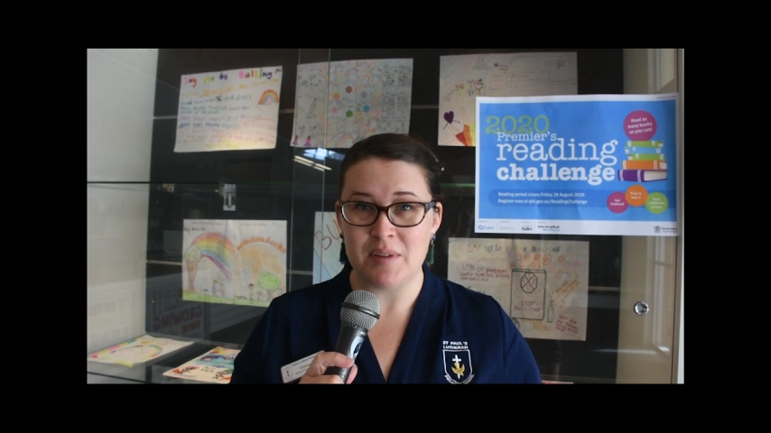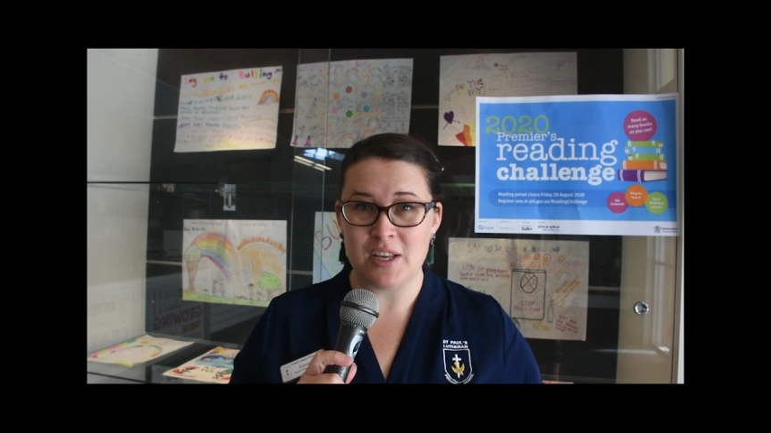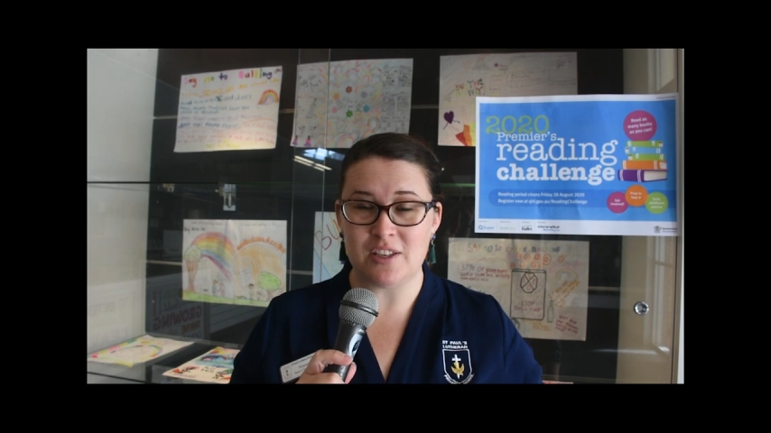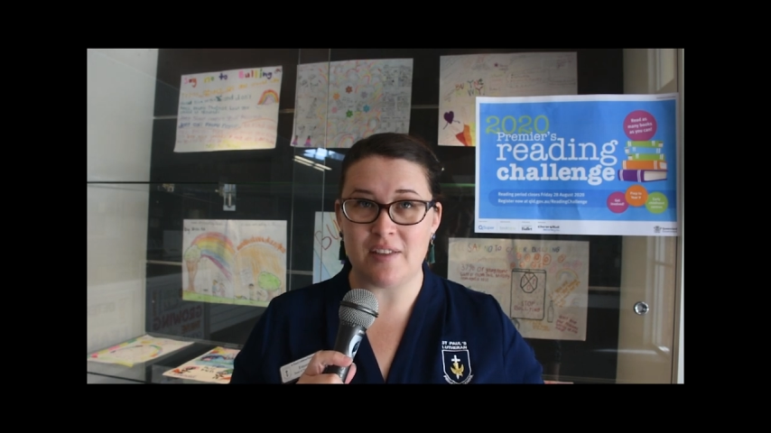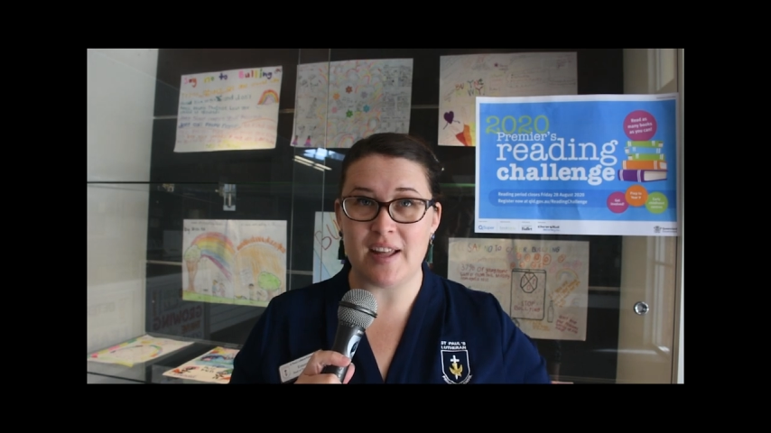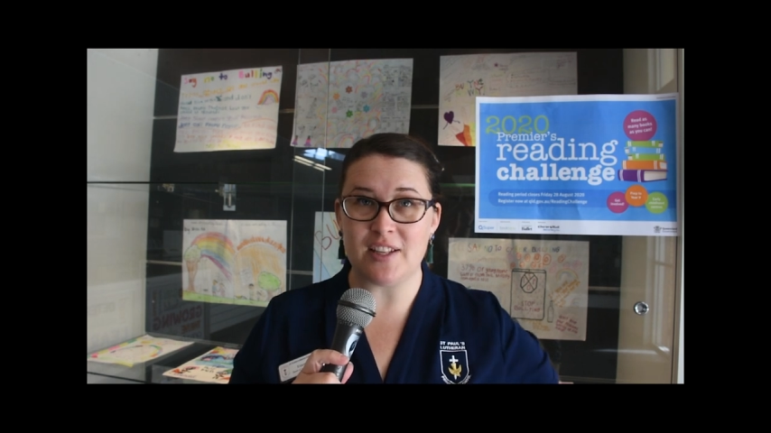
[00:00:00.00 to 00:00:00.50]

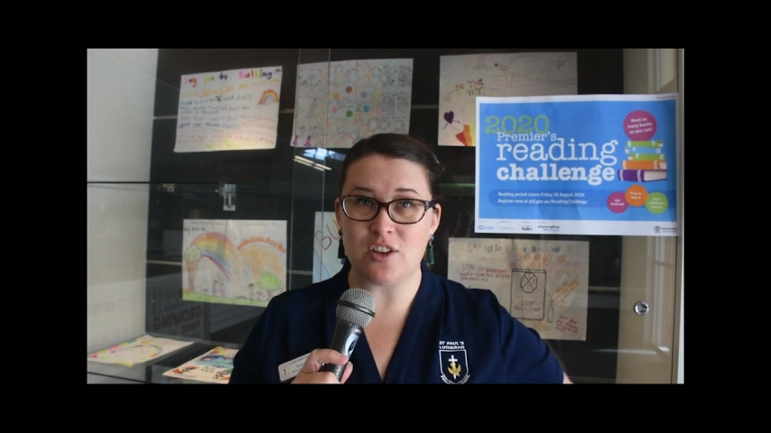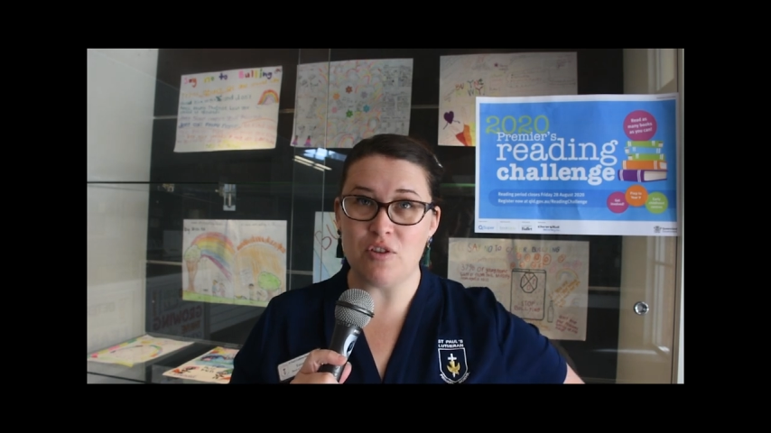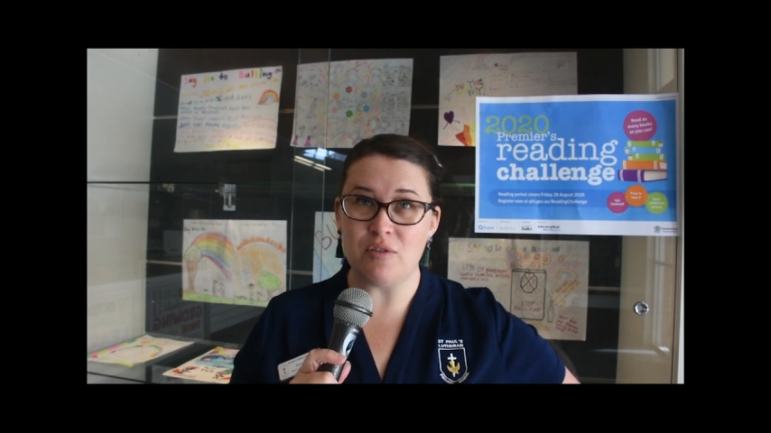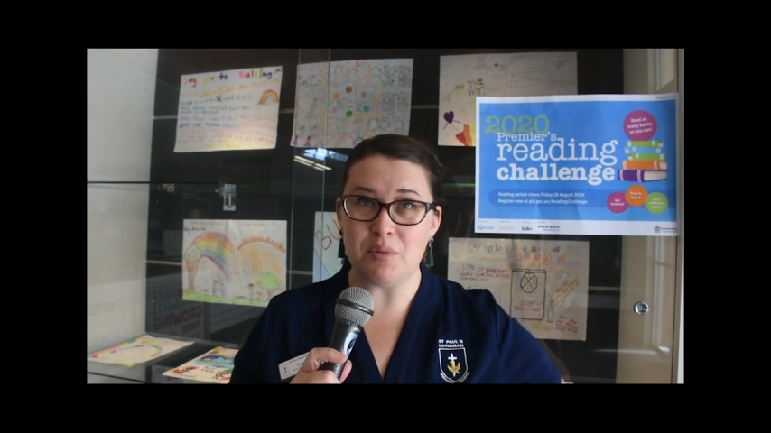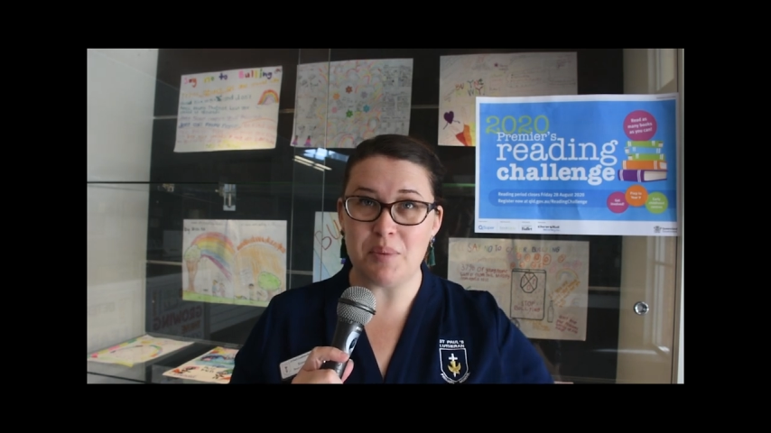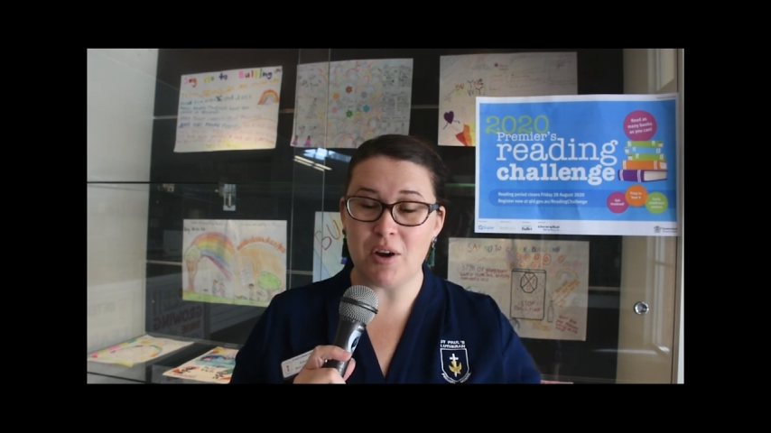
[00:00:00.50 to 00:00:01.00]
So that's
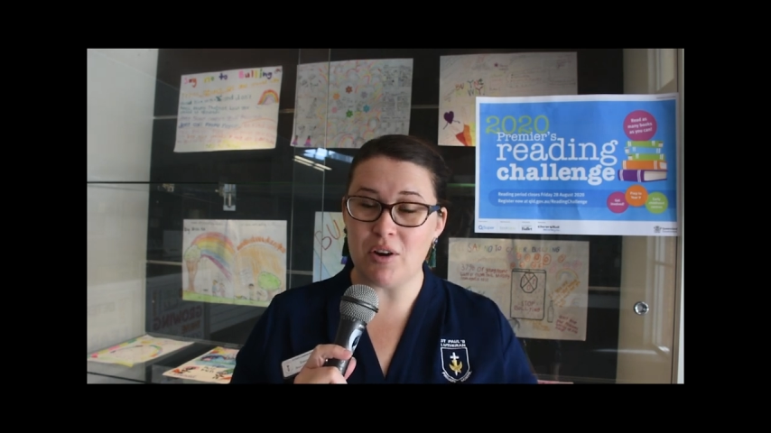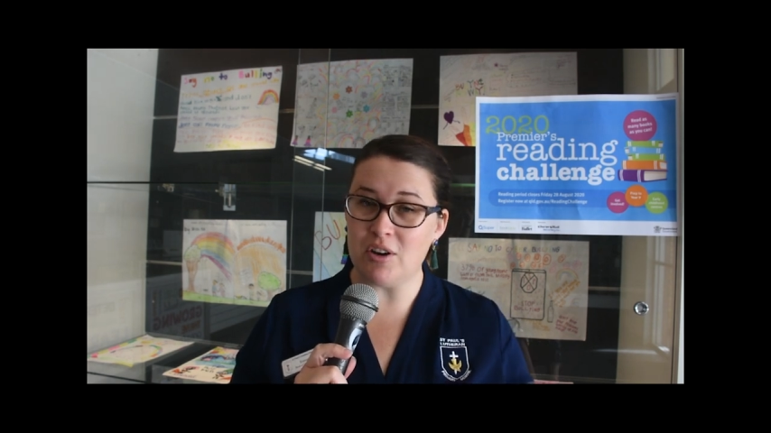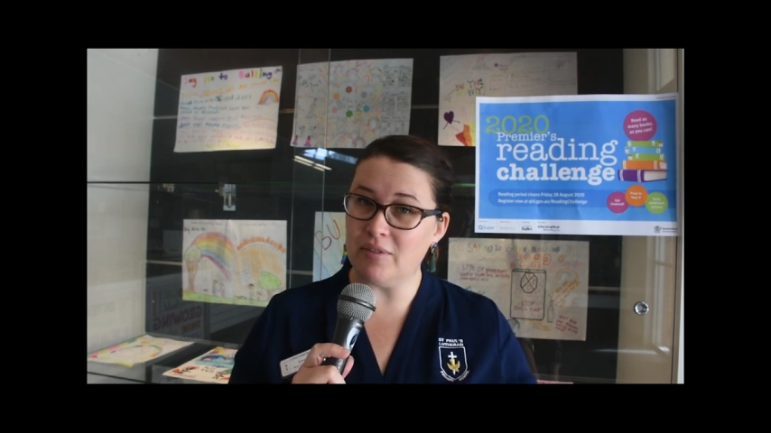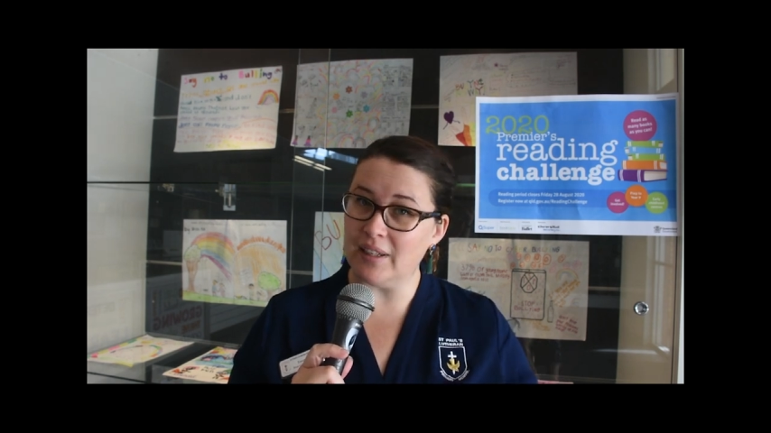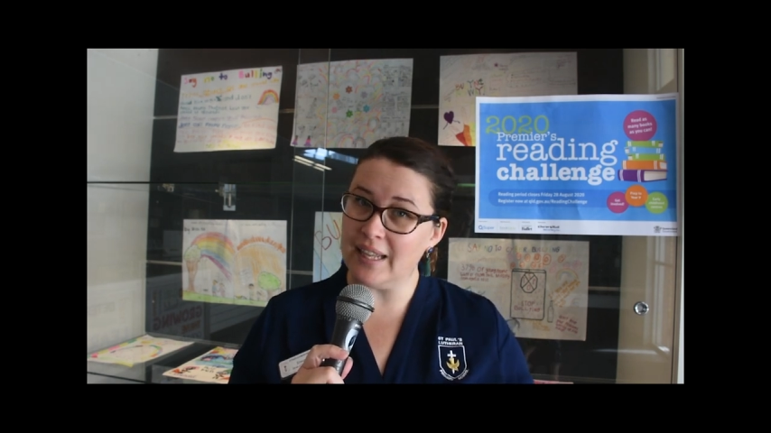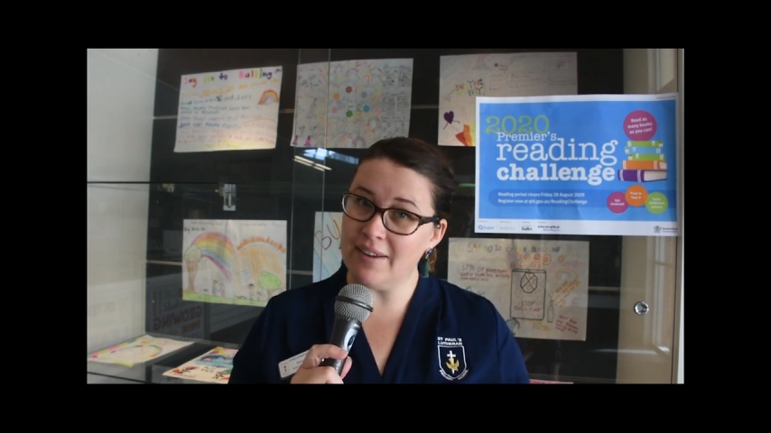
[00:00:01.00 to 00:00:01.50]
over the period of
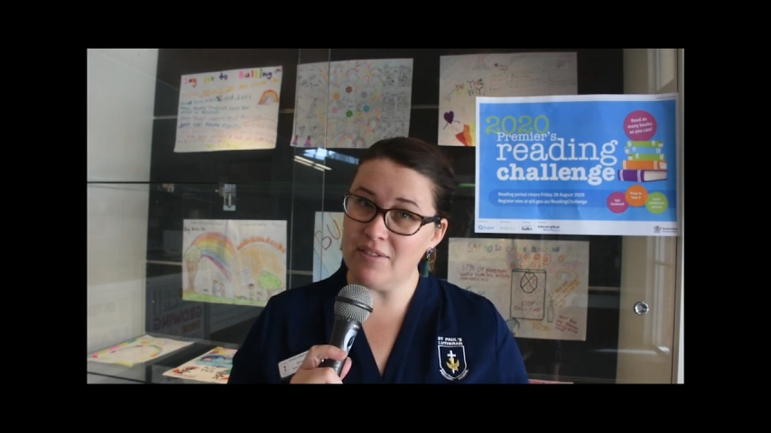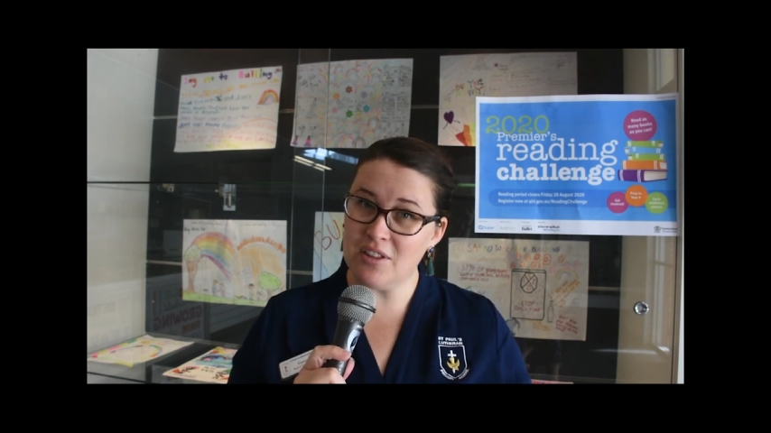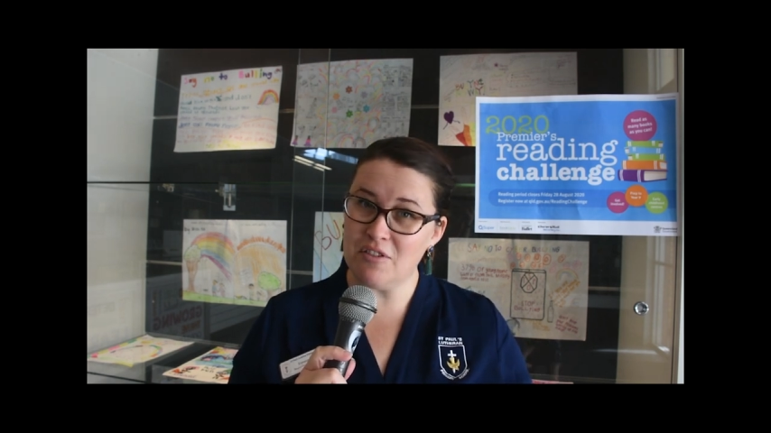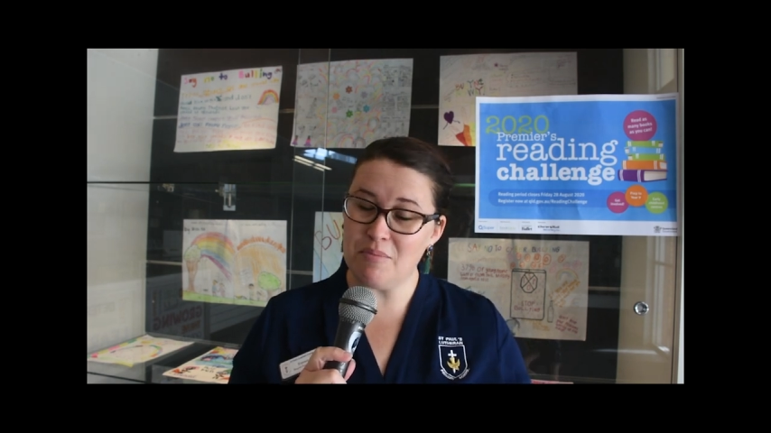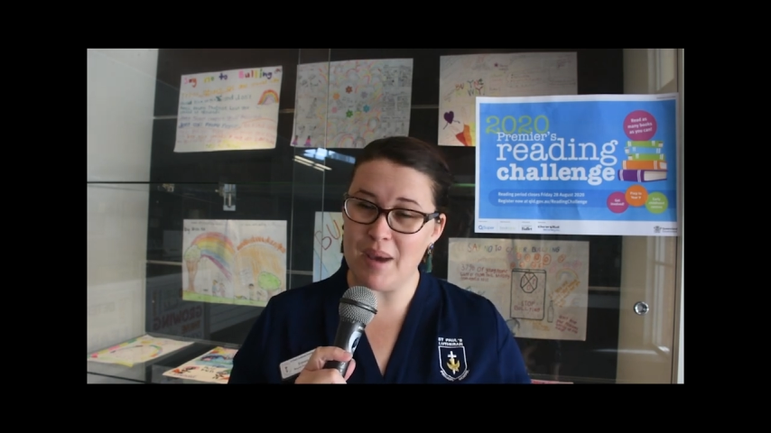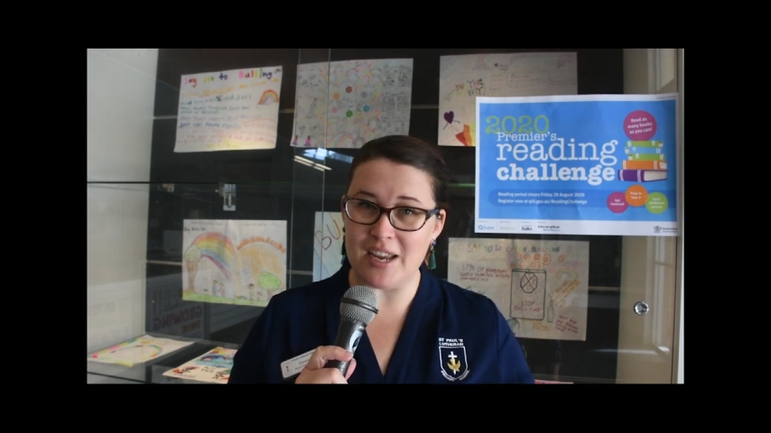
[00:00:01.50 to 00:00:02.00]
11th
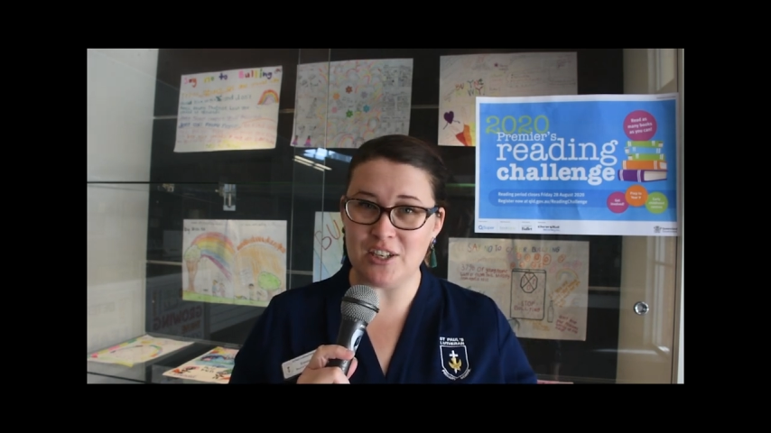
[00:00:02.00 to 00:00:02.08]
of May